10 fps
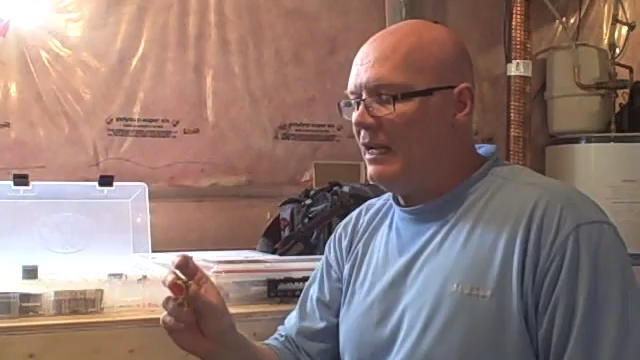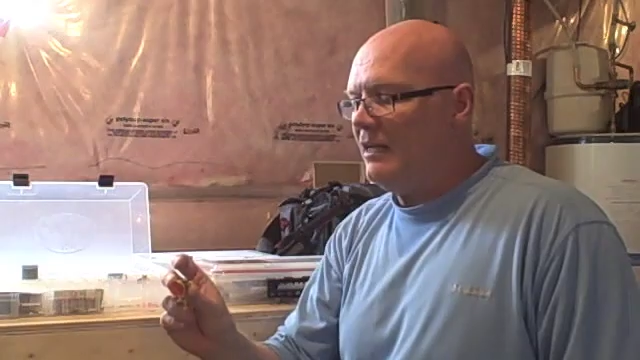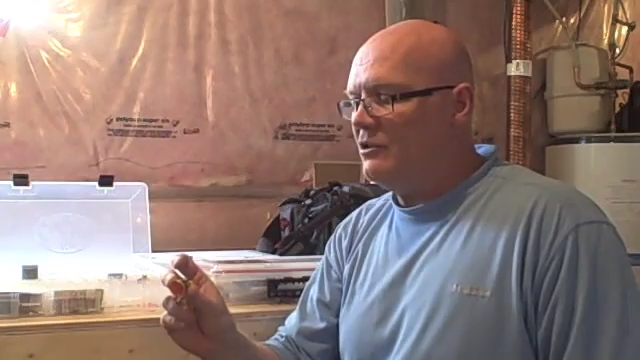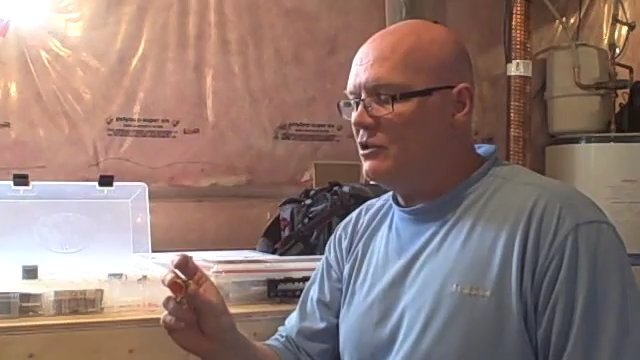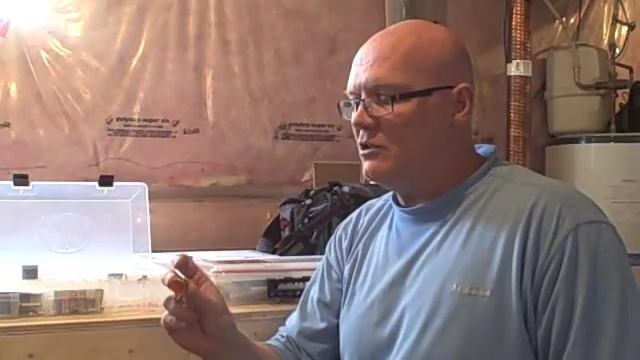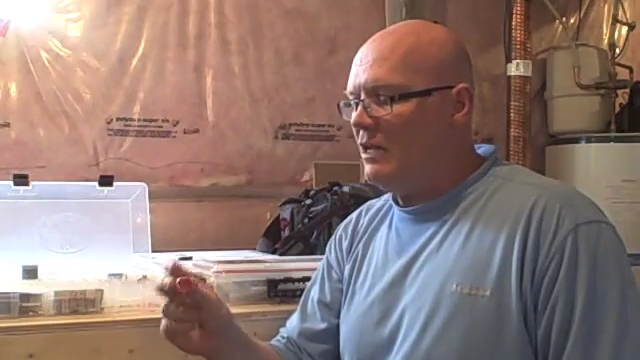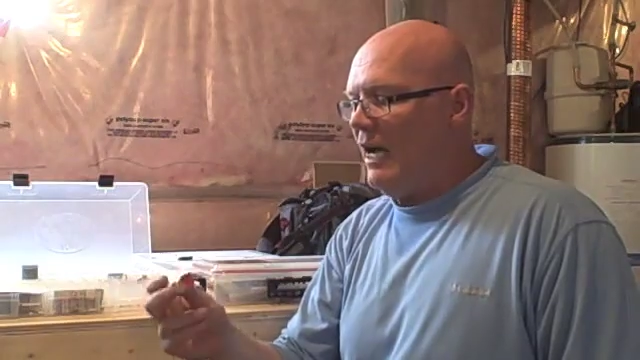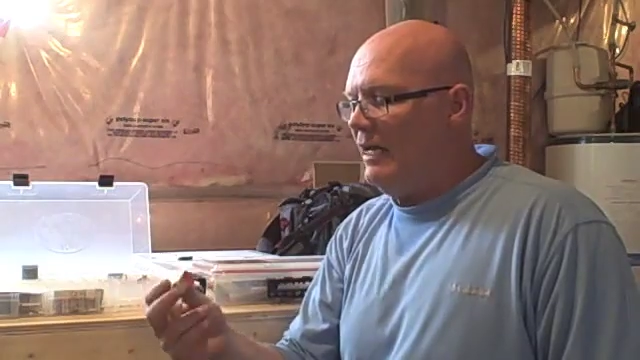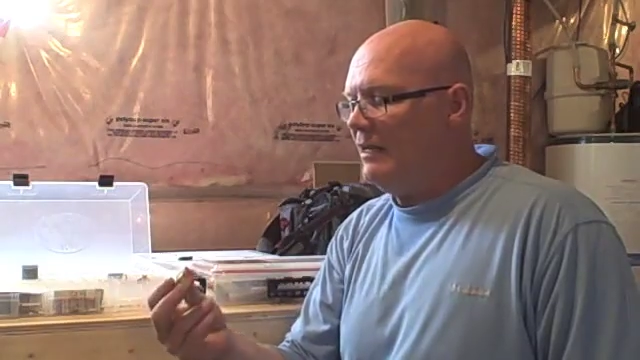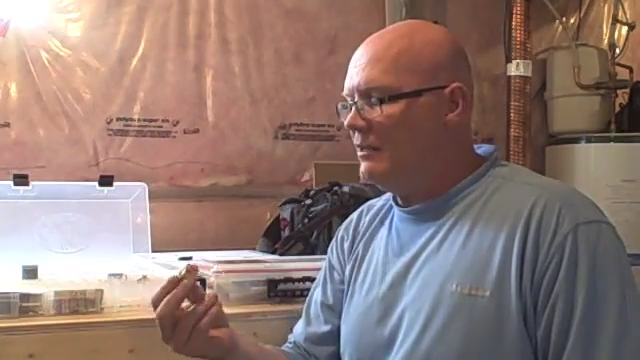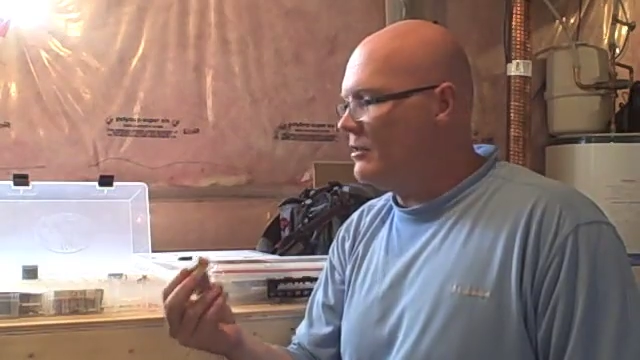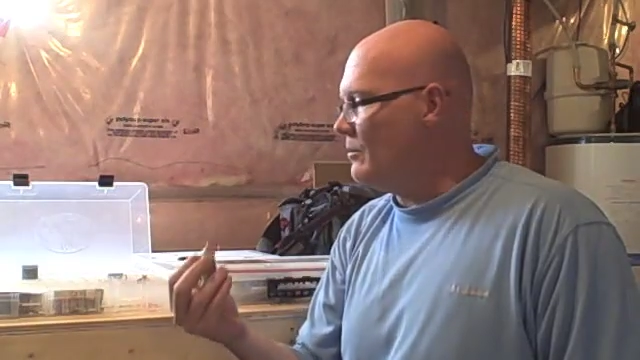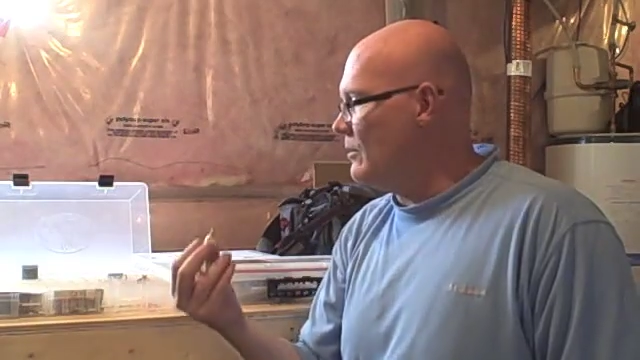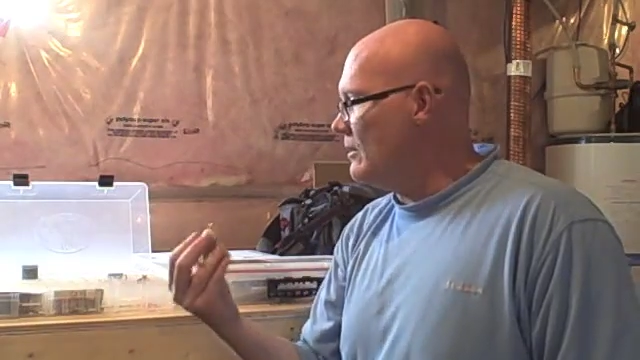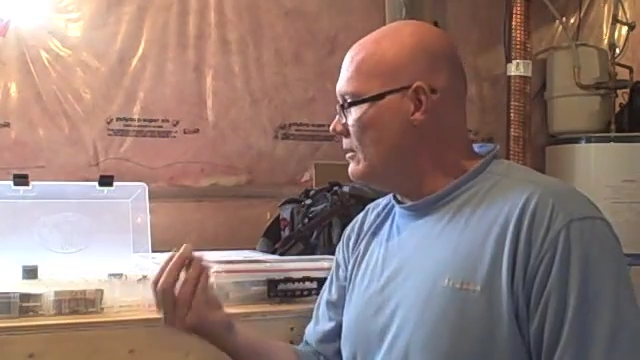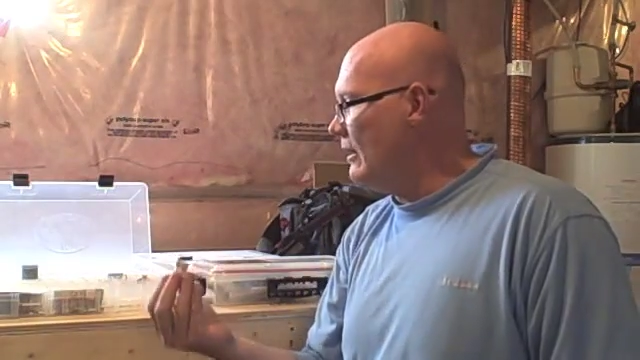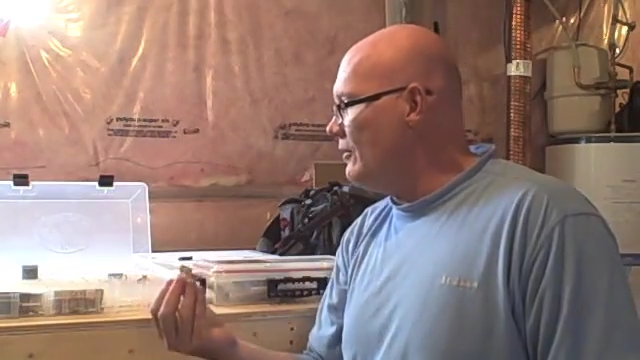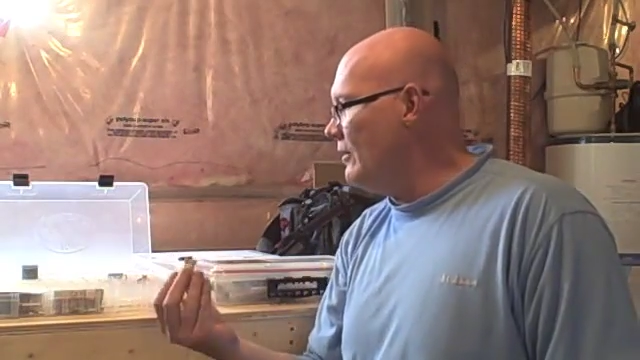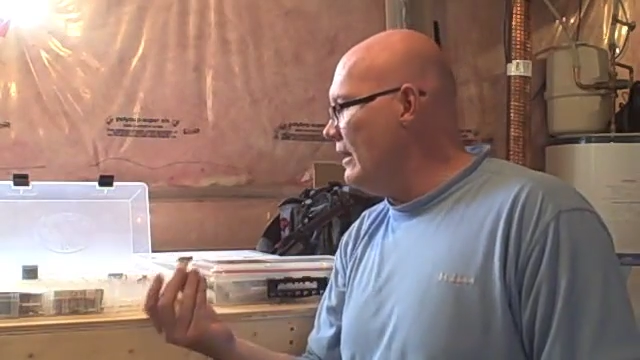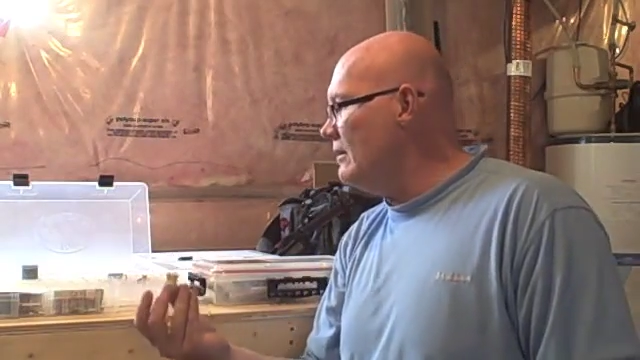and it's just adding to some of the
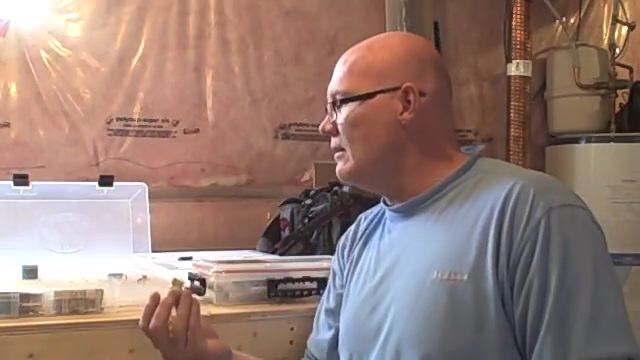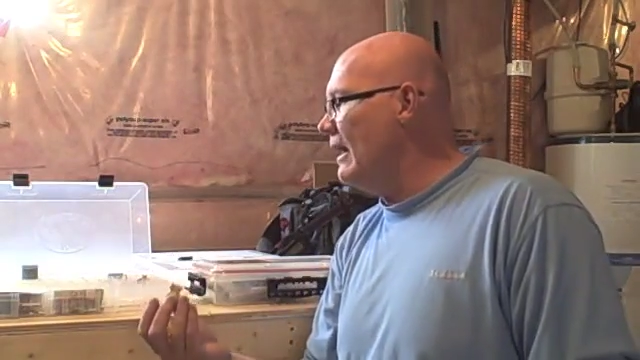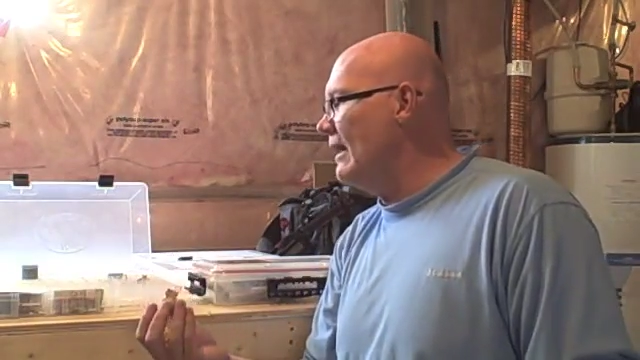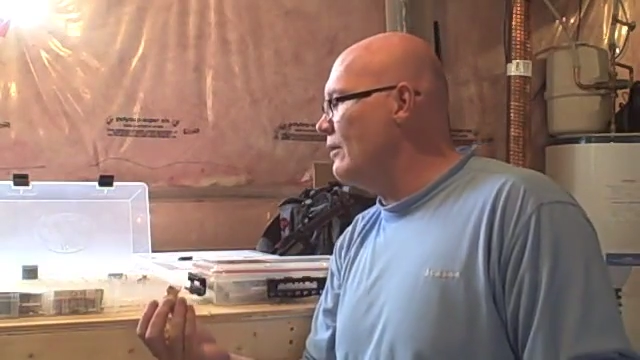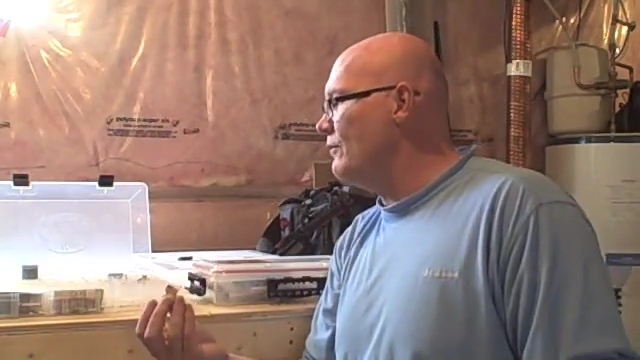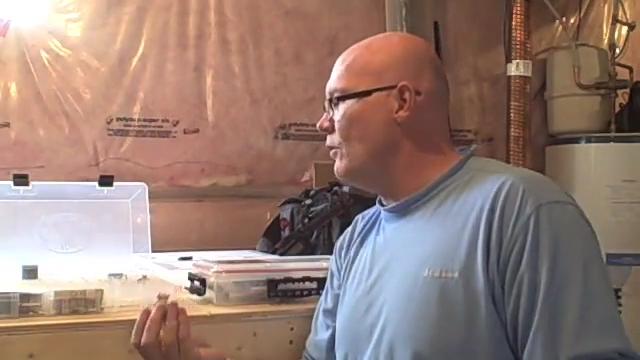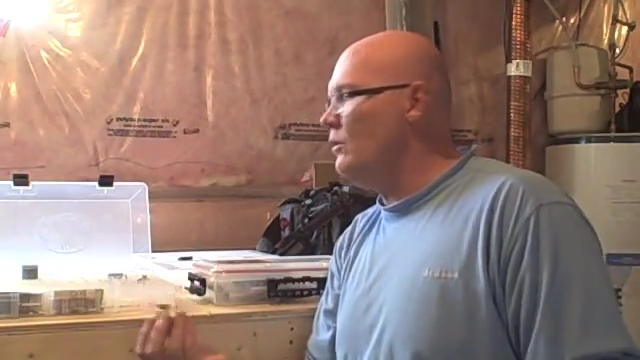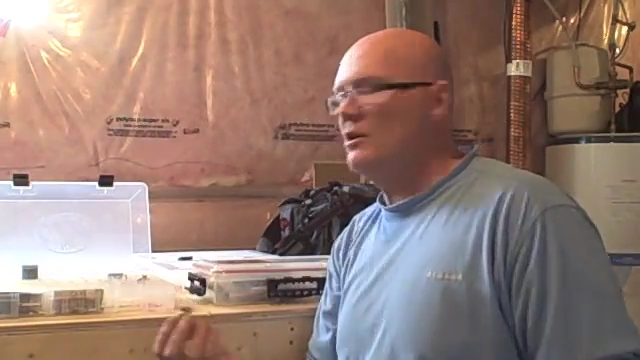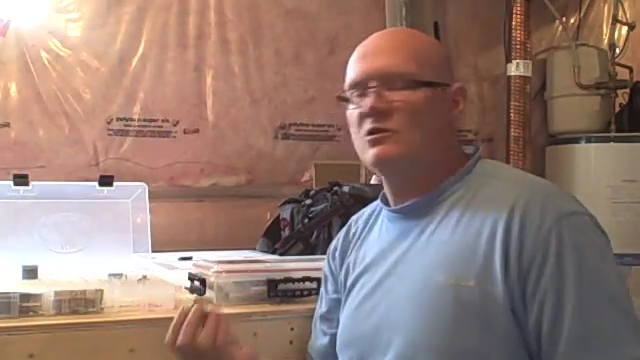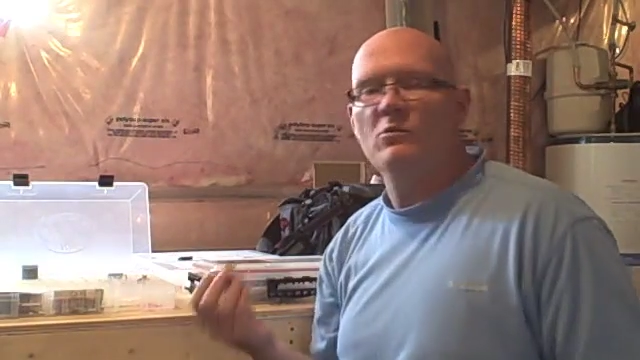clutter and the lack of focus.